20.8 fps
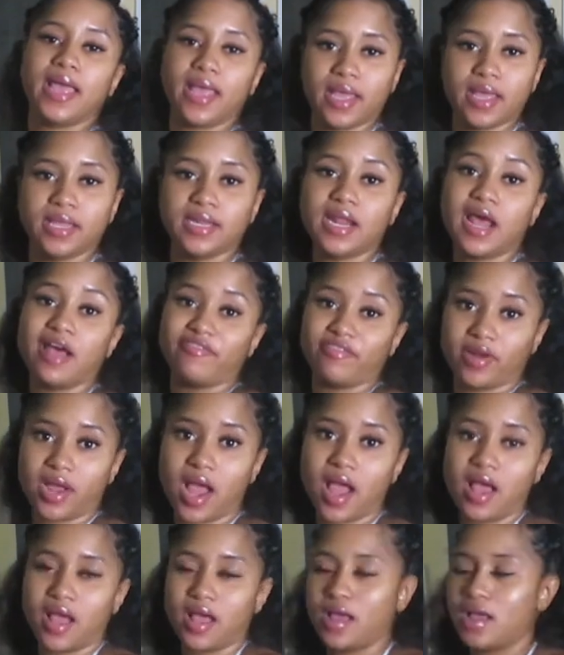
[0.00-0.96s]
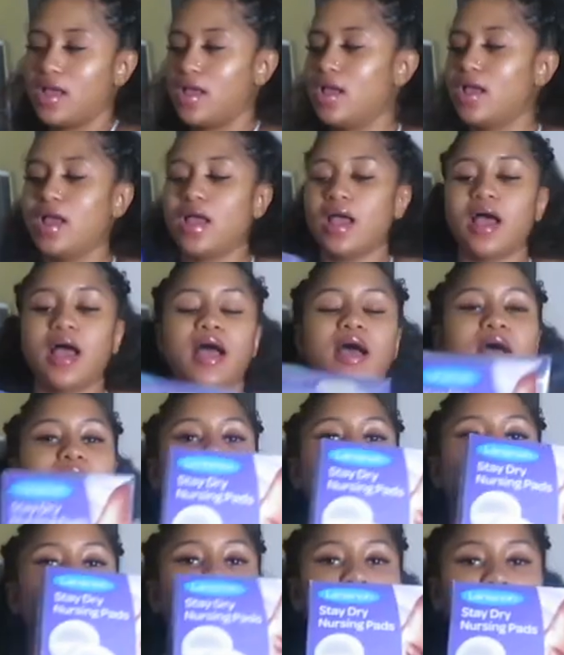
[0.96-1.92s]
and I forgot,
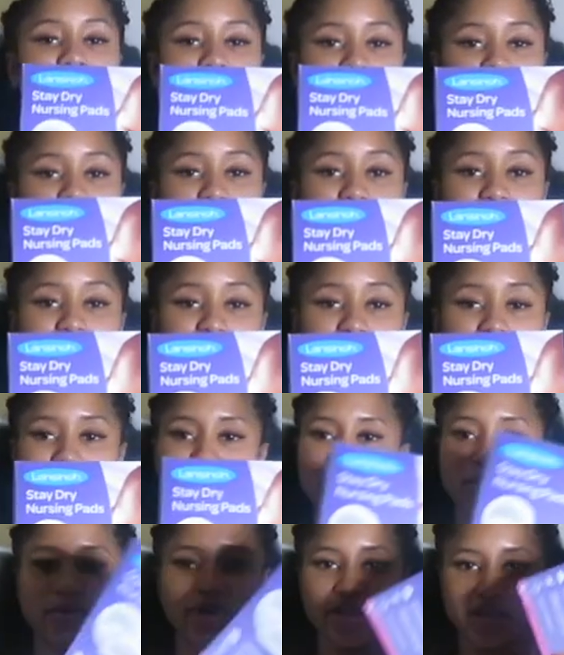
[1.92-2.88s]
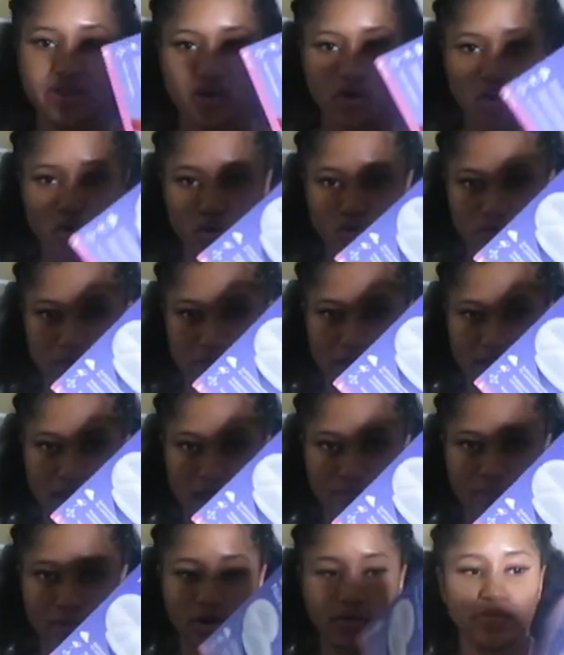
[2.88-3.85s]
I'm bringing these. I'm not bringing the whole
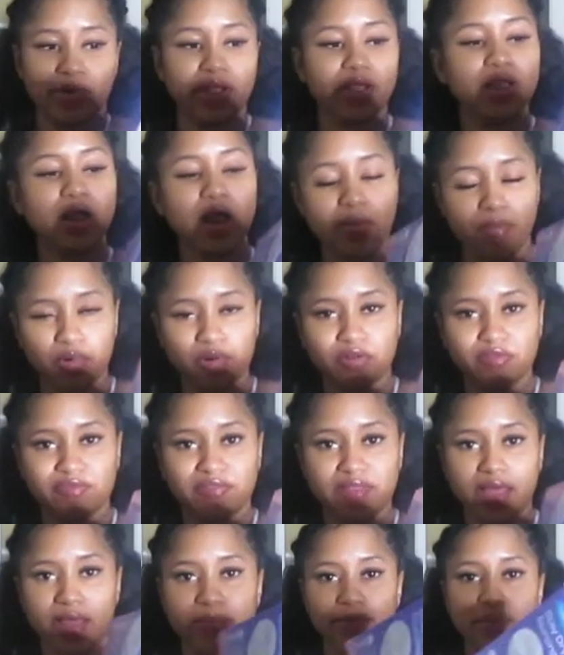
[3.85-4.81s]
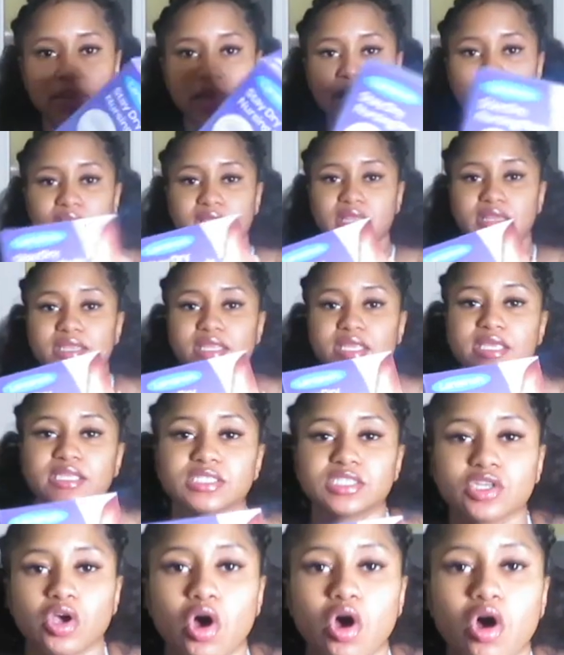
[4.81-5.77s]
thing. I'm going to bring a couple of them. These